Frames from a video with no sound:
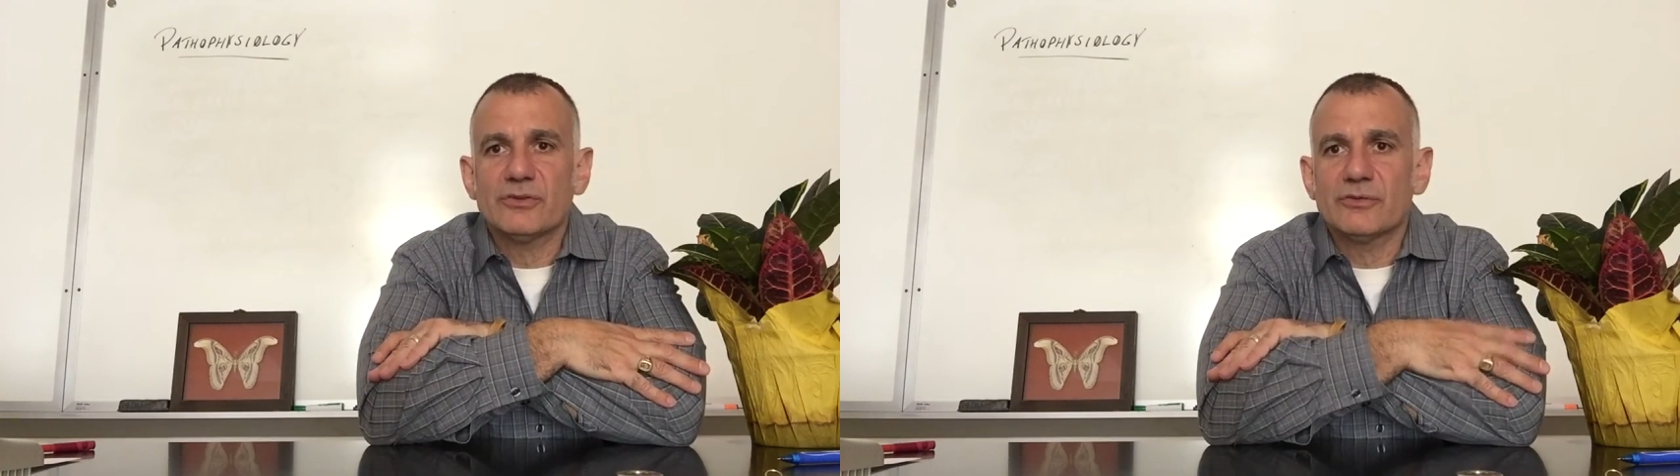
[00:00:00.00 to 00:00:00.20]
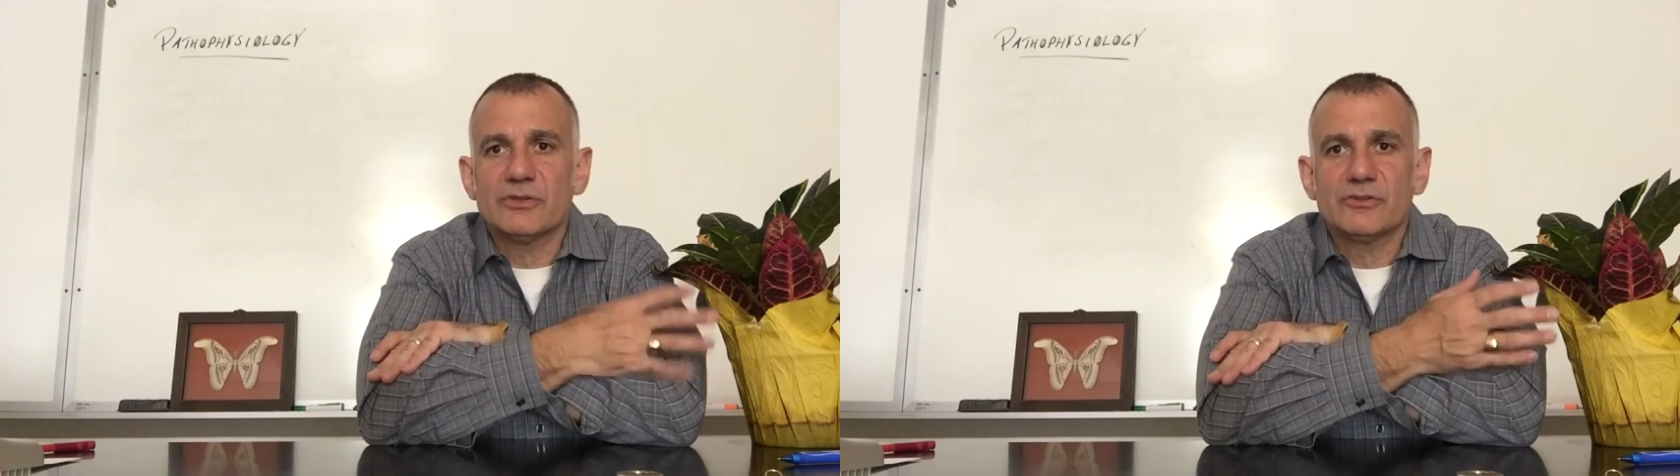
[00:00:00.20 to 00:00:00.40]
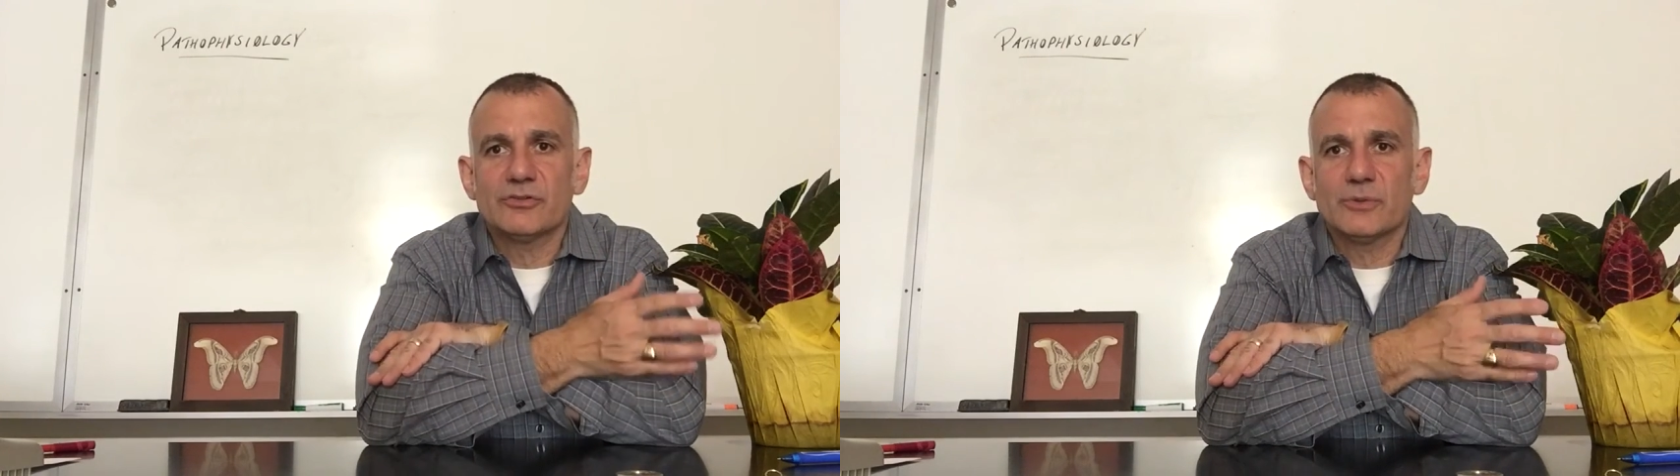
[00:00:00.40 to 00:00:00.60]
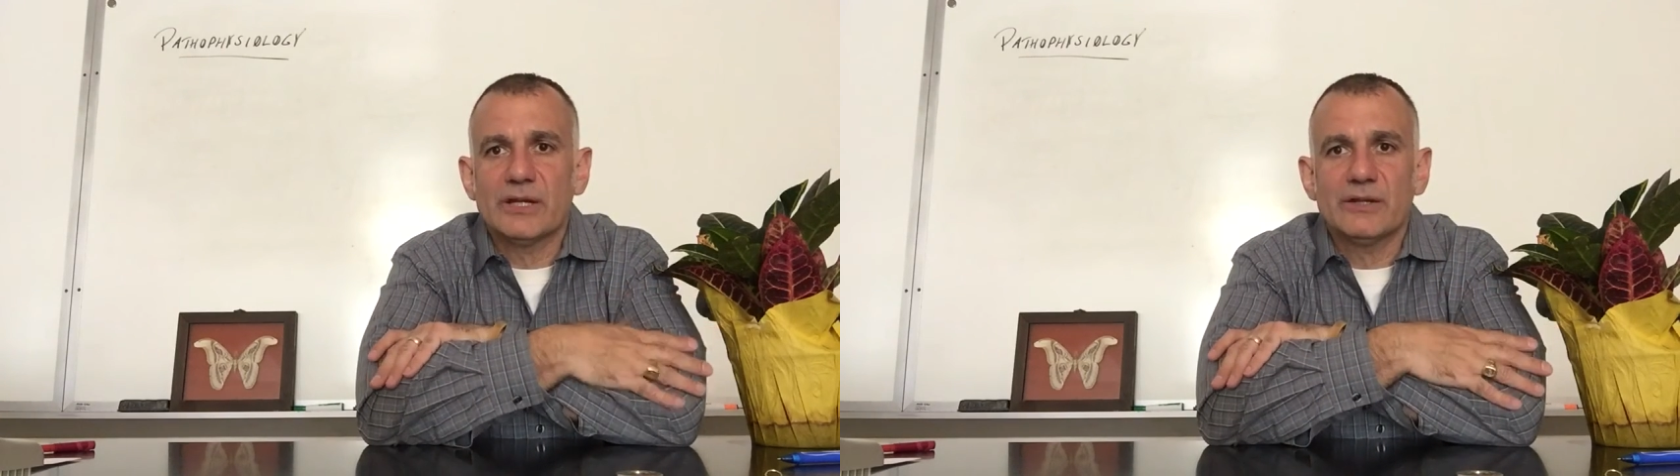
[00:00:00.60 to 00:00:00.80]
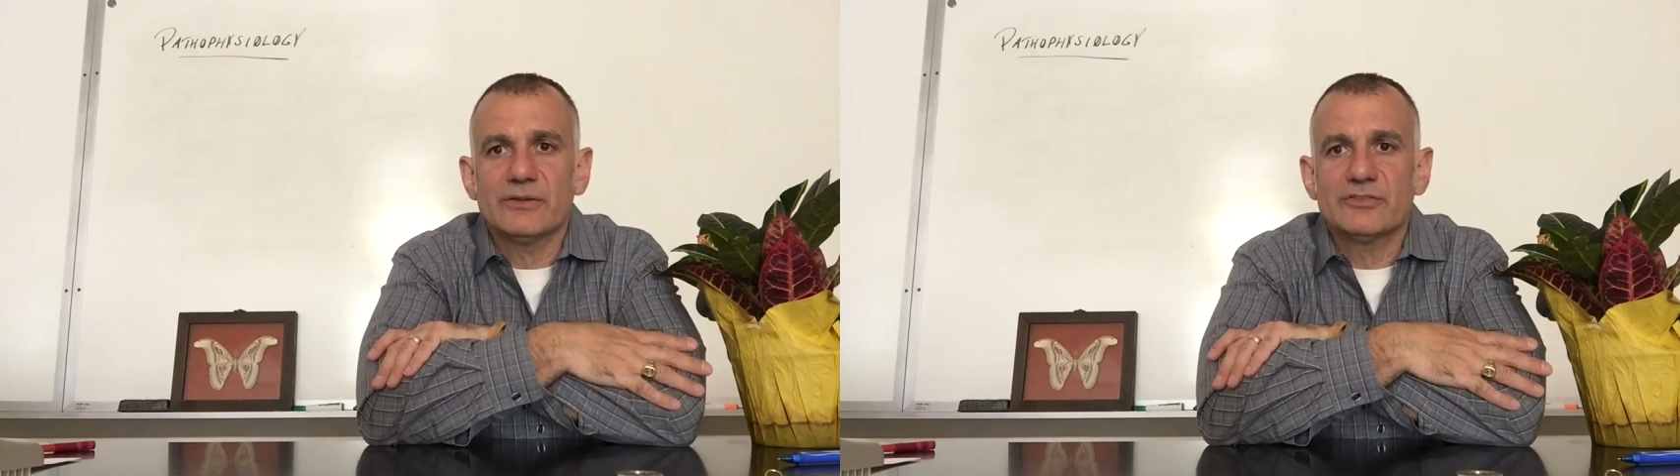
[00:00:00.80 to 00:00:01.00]
or if you just
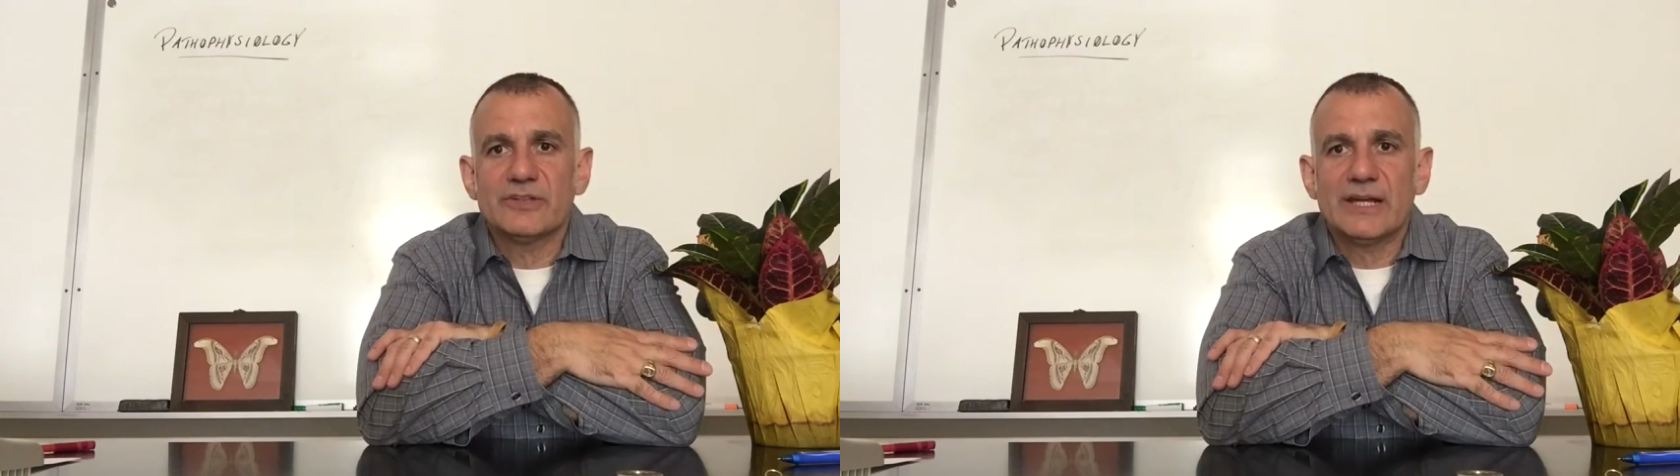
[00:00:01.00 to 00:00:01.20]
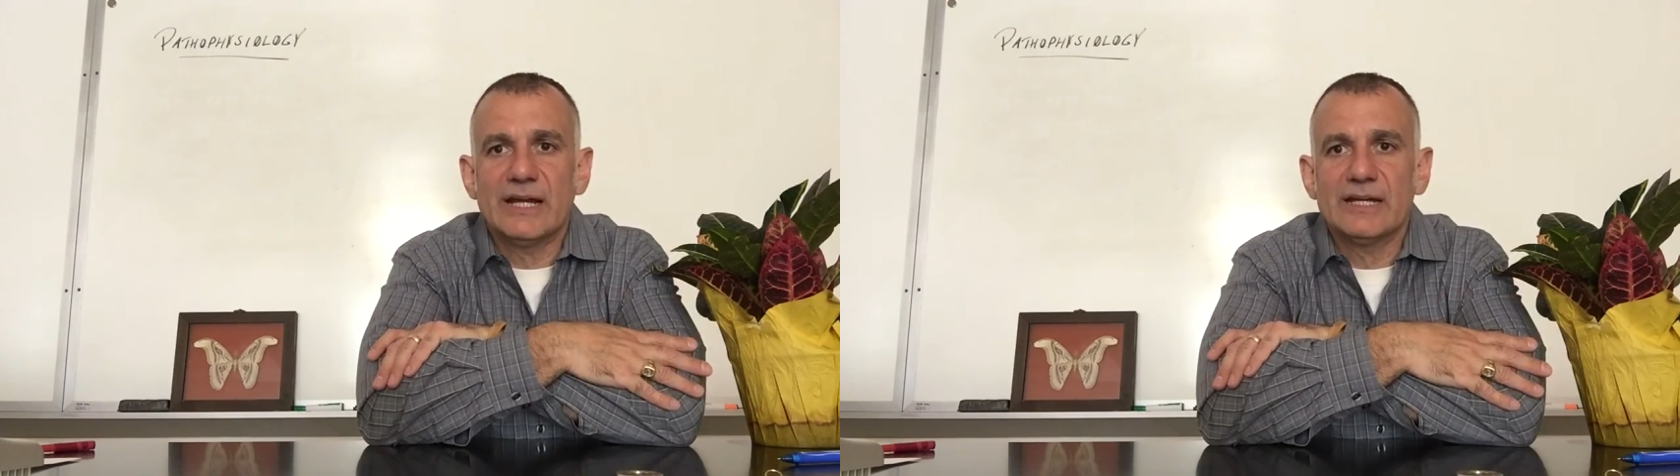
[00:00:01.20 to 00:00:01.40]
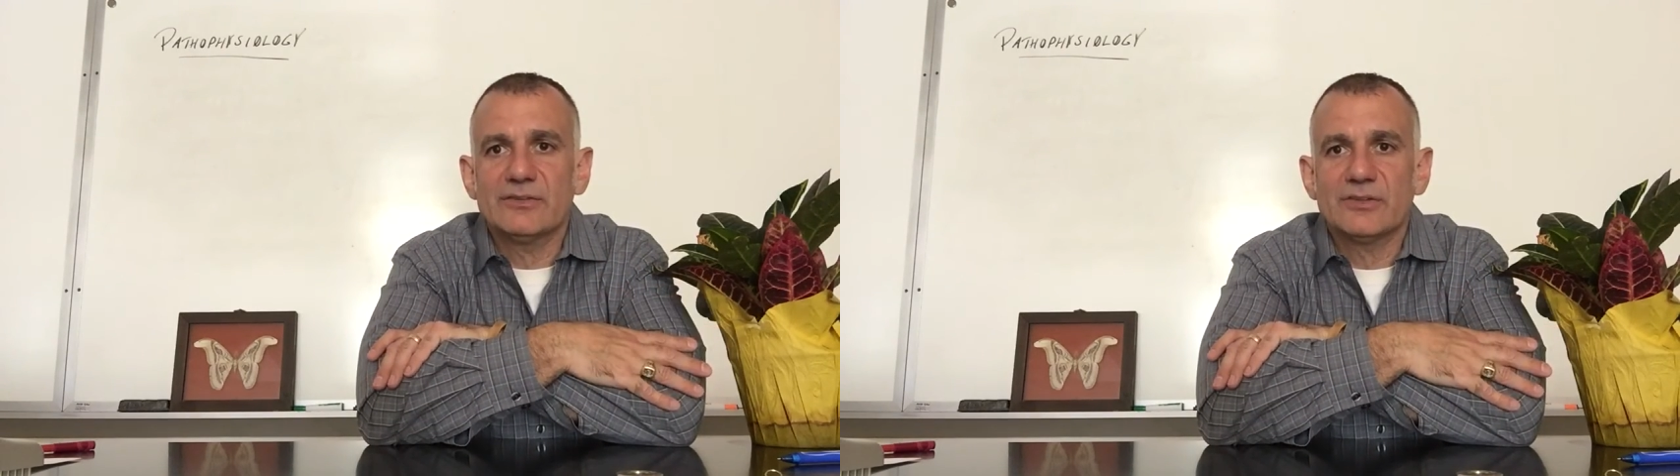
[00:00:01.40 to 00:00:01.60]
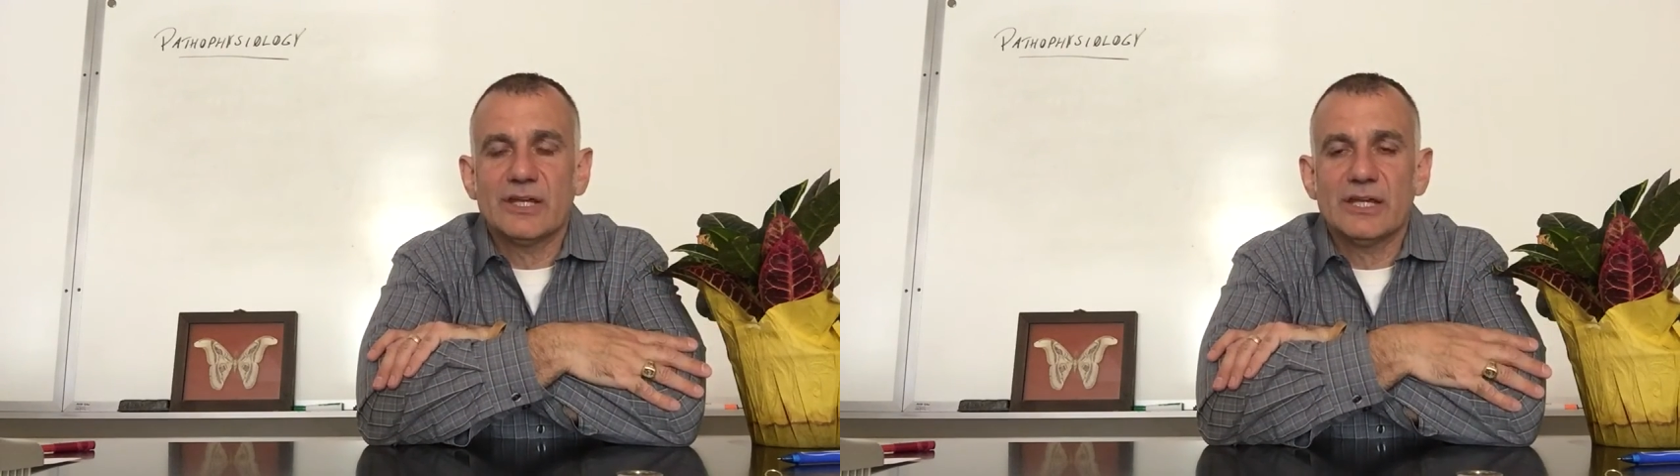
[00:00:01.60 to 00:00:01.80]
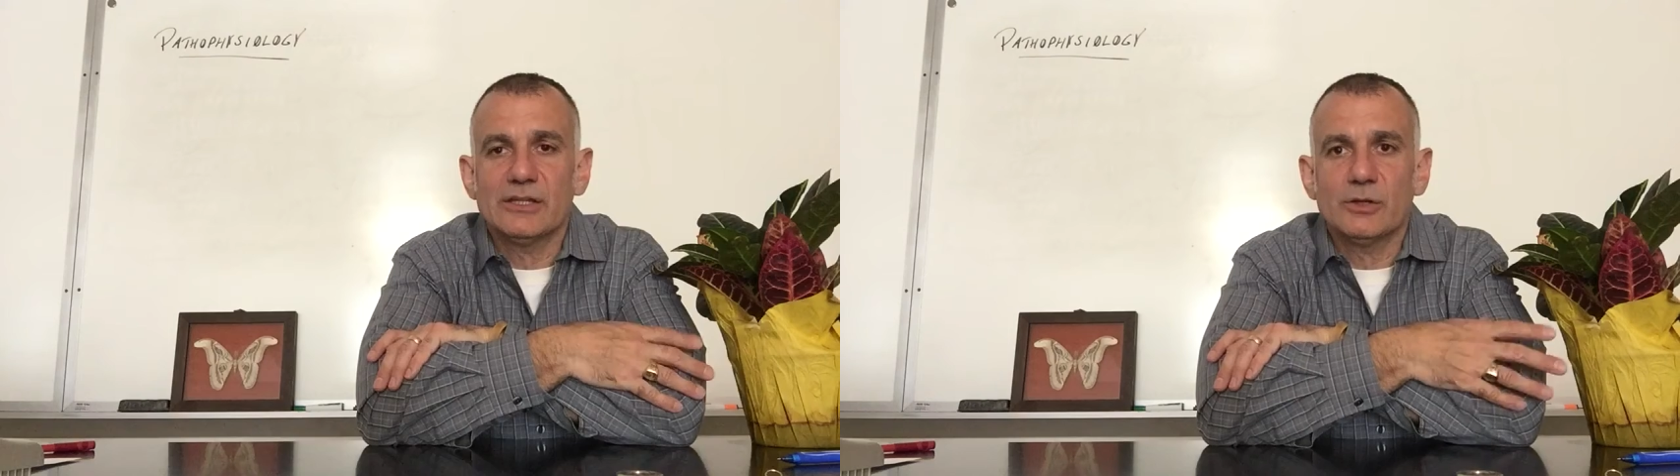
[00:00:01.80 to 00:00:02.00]
want to say hi and say, hey,